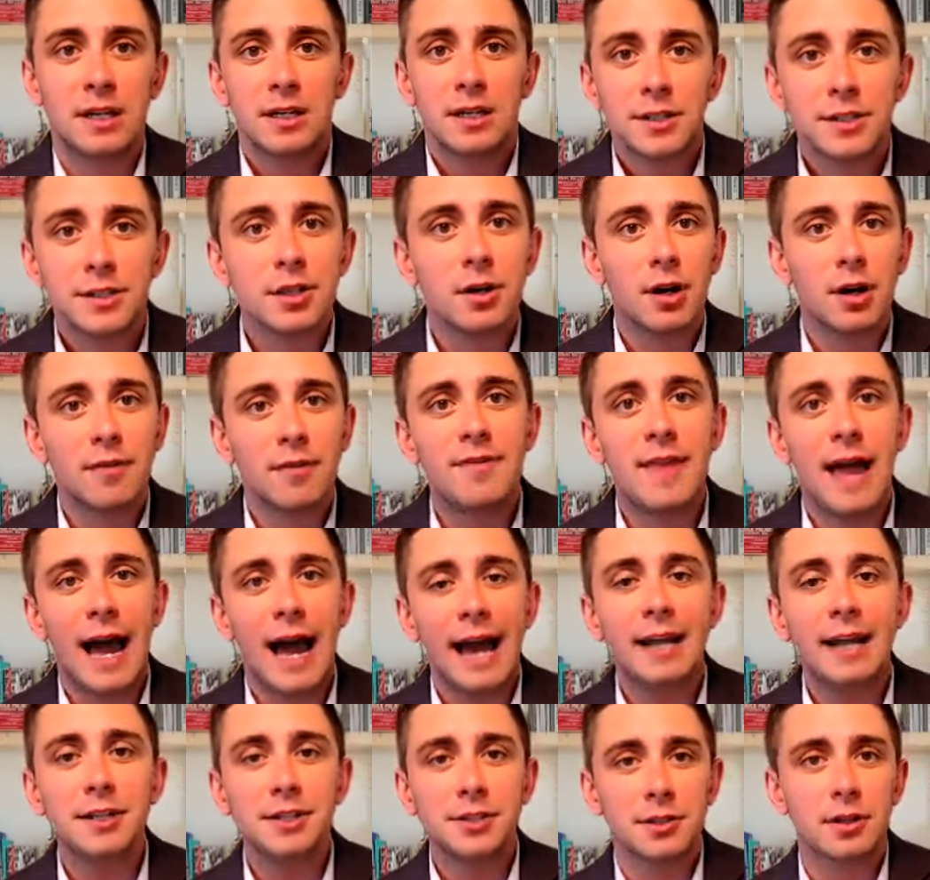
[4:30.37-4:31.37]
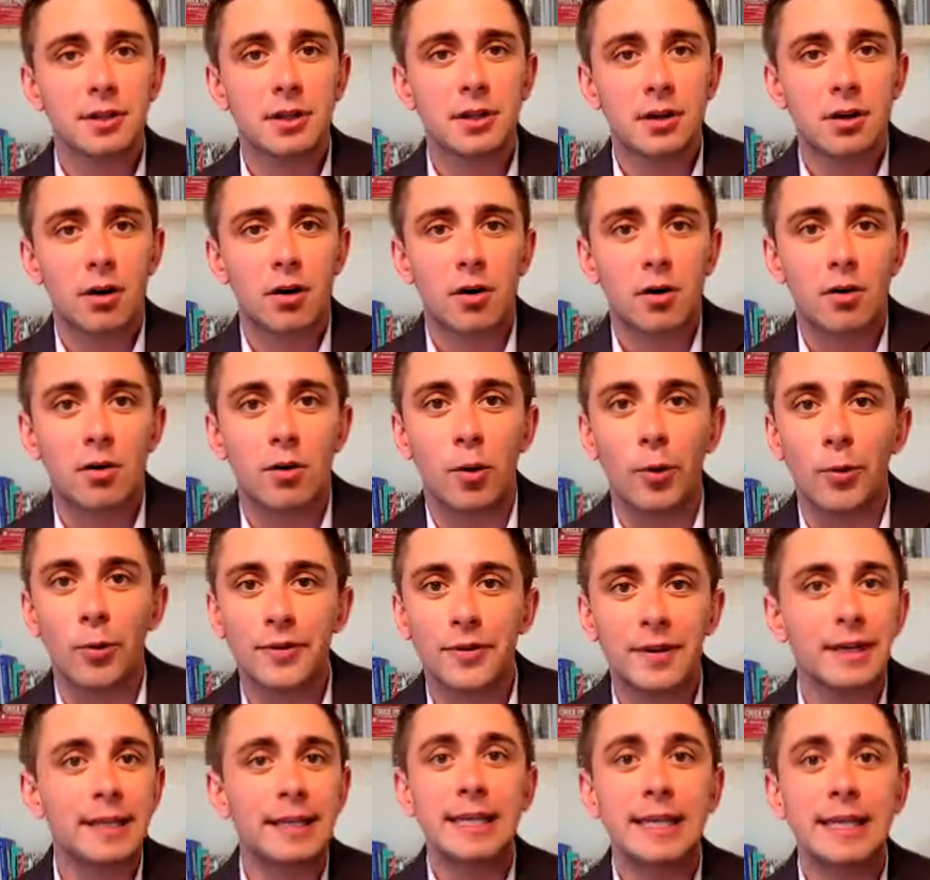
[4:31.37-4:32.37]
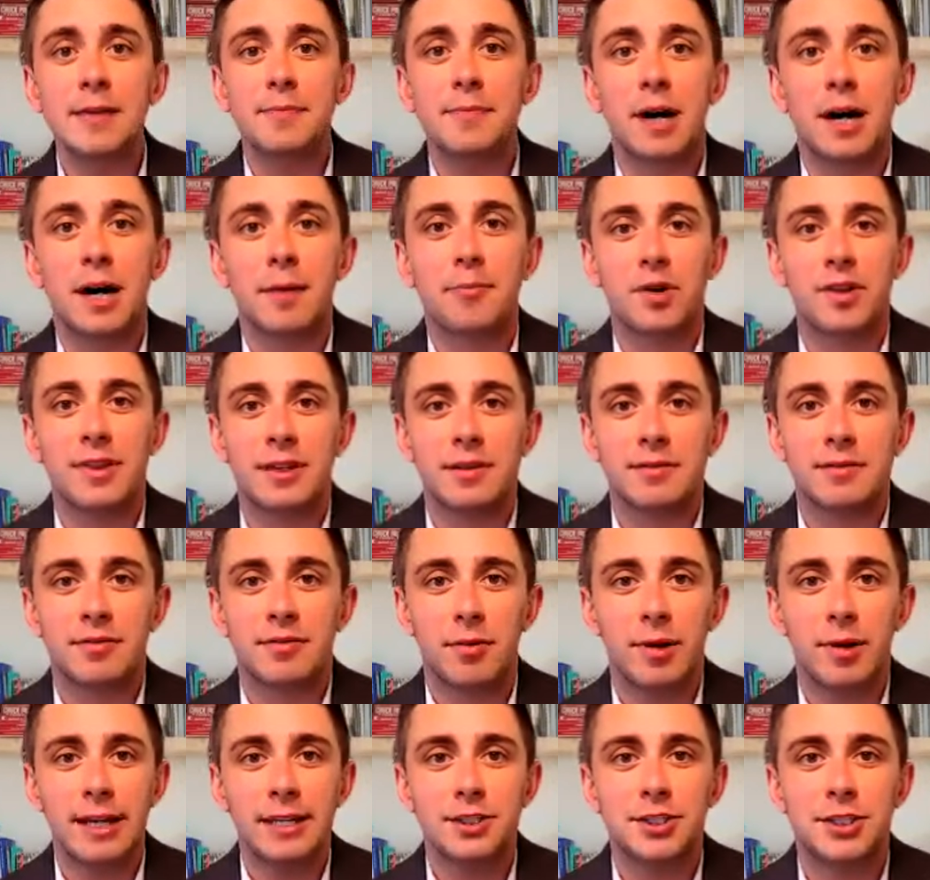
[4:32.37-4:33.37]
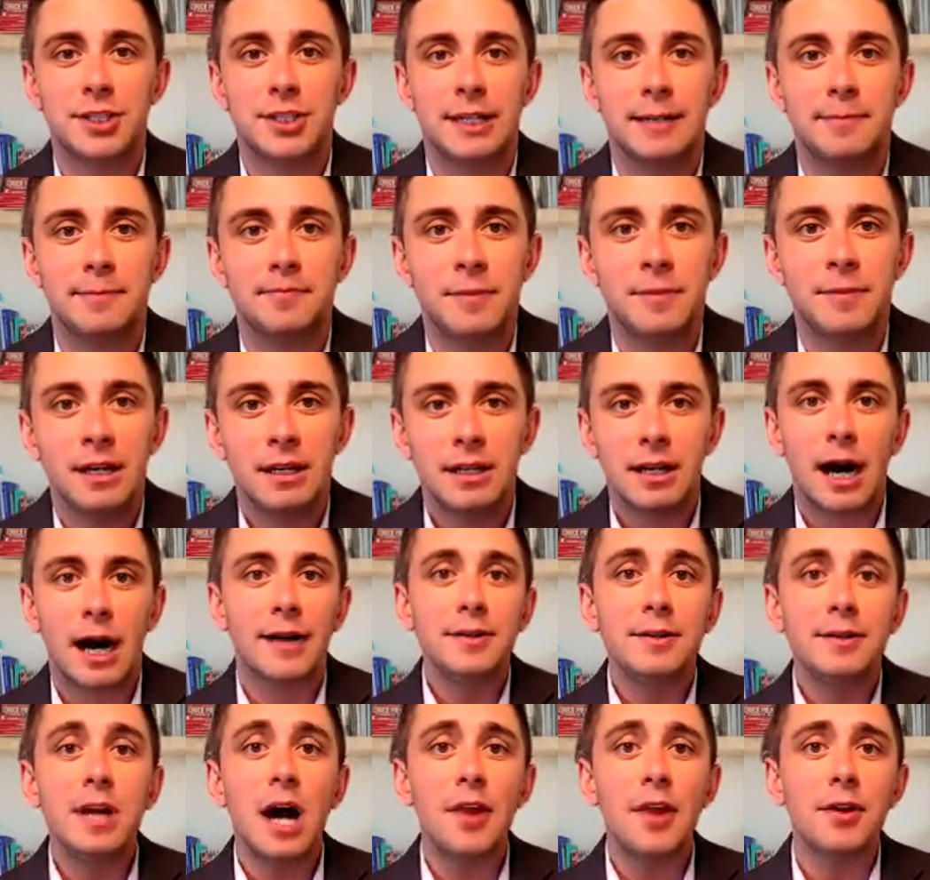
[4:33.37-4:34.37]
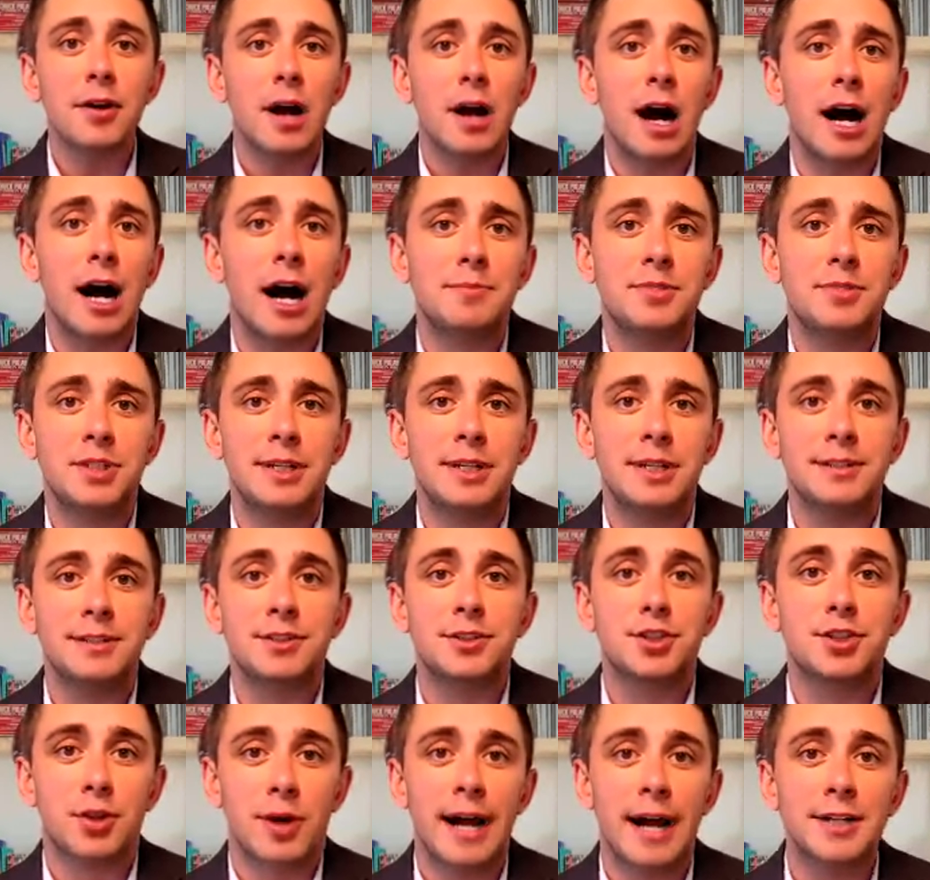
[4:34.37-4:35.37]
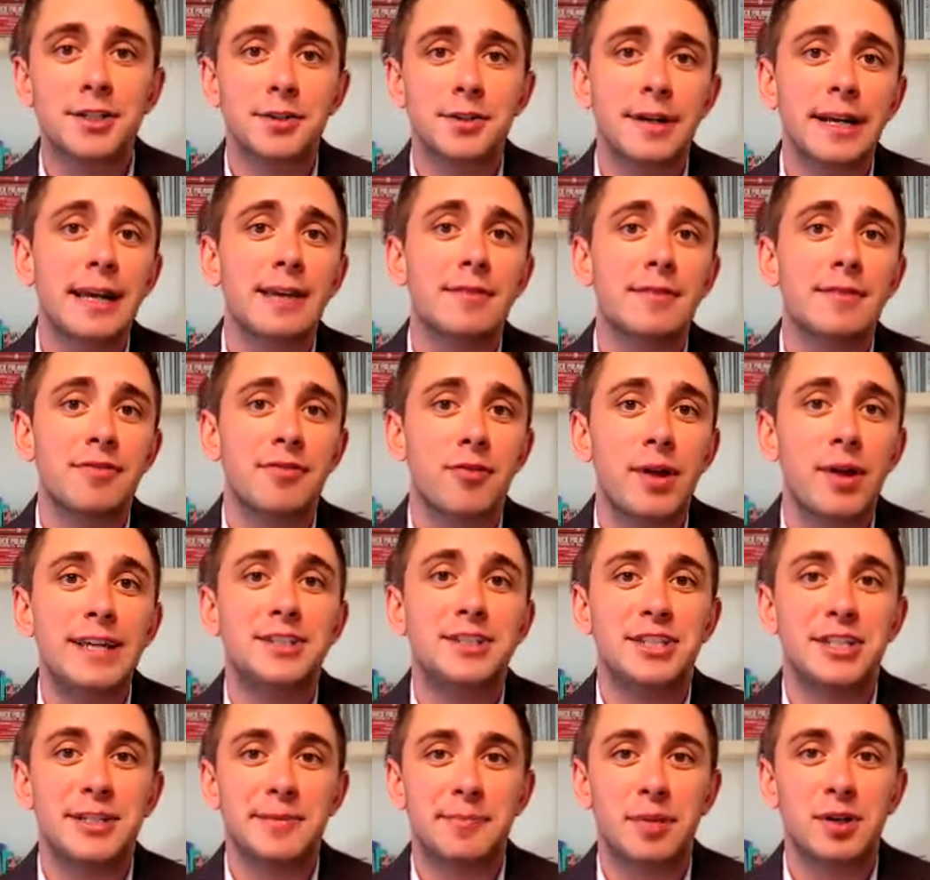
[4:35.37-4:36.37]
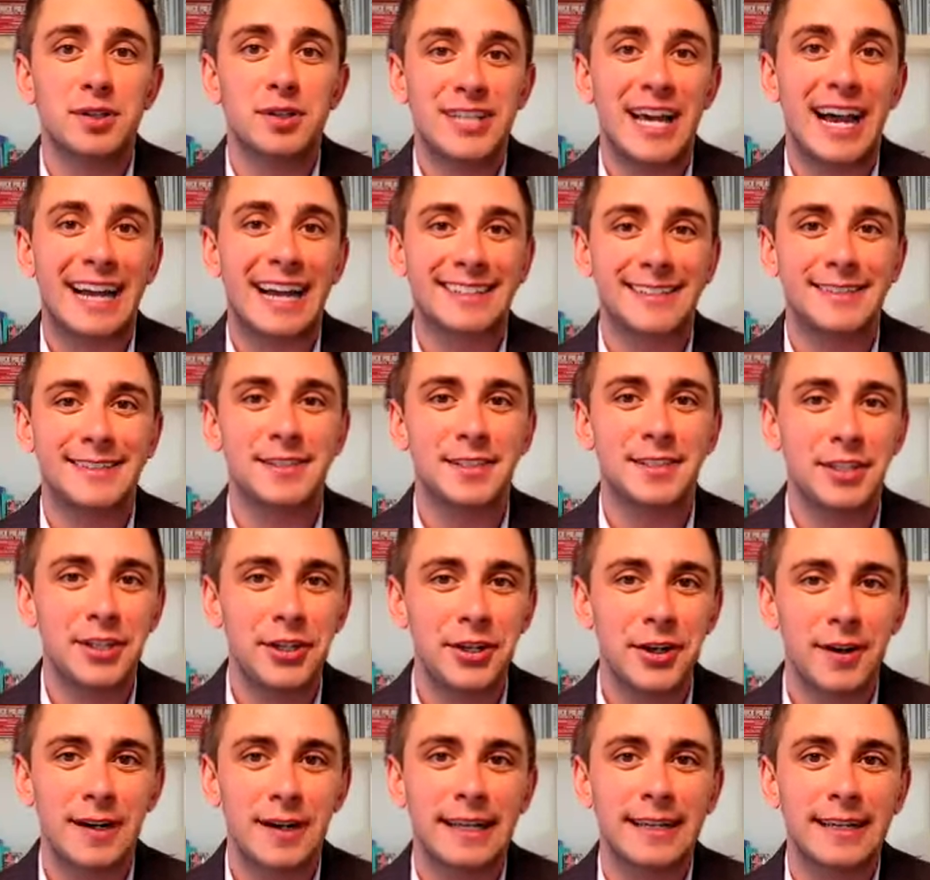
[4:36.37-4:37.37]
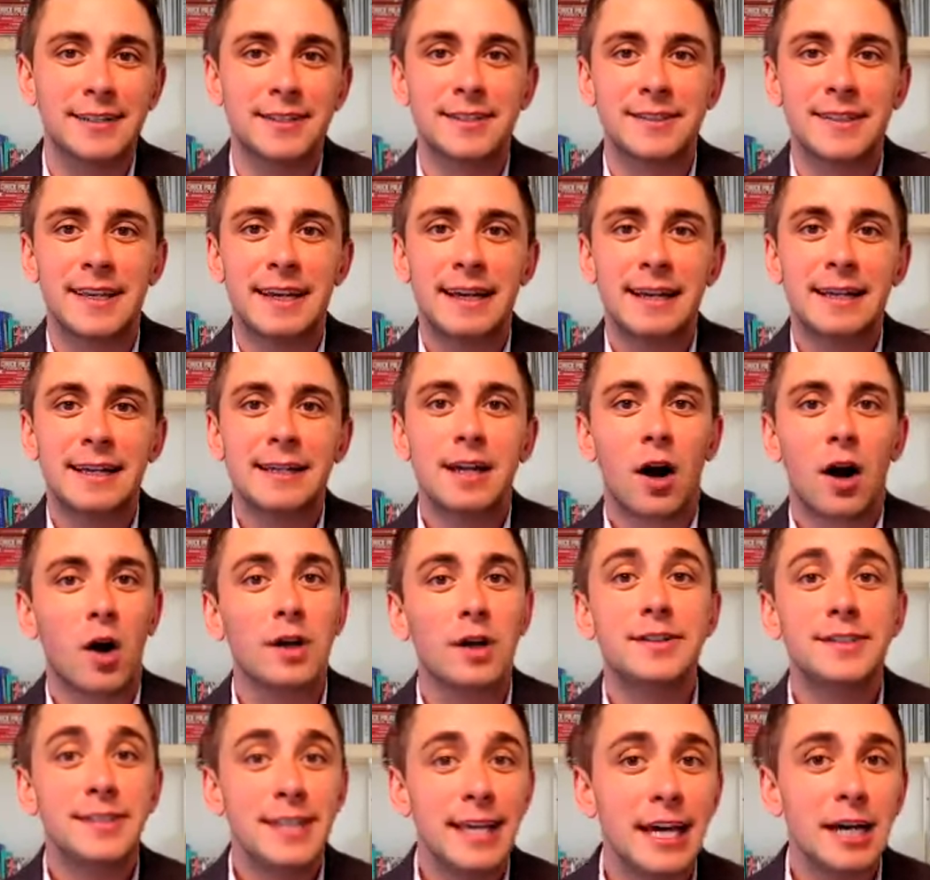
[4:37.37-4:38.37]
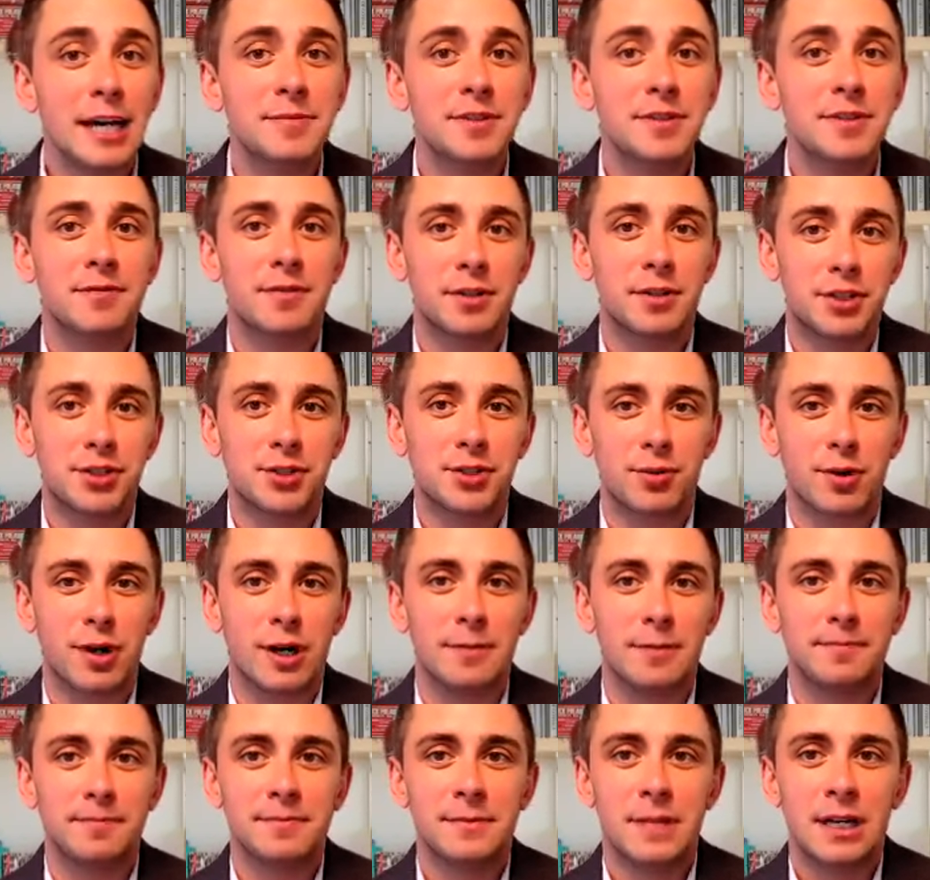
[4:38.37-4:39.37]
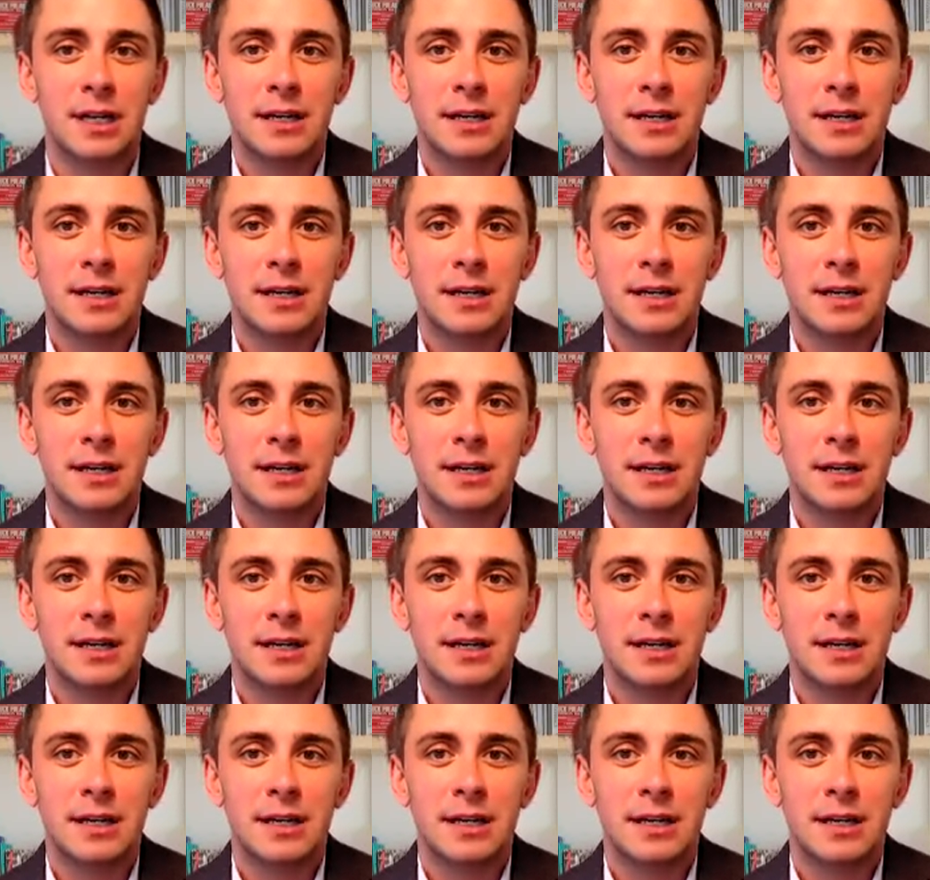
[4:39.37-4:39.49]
So if that is your goal, to keep up with inflation, another option is Treasury inflation protected securities, or TIPS for short.